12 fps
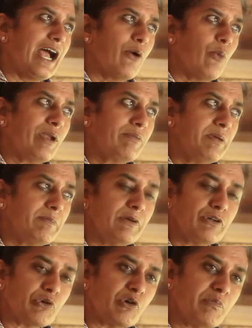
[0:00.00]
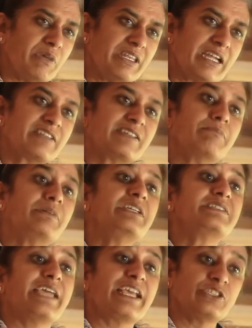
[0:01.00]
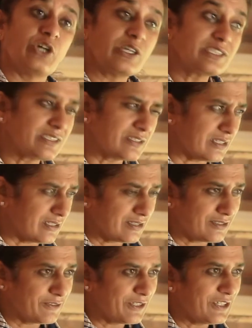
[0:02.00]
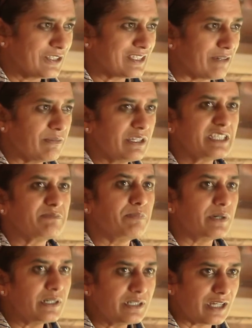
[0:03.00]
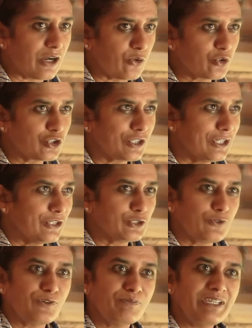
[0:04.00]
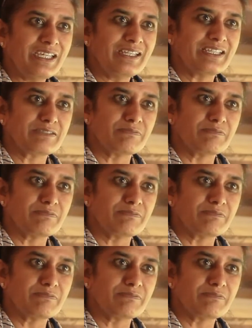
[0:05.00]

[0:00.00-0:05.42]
when people told me that somebody is exhausted, somebody is burnt out. So for me, this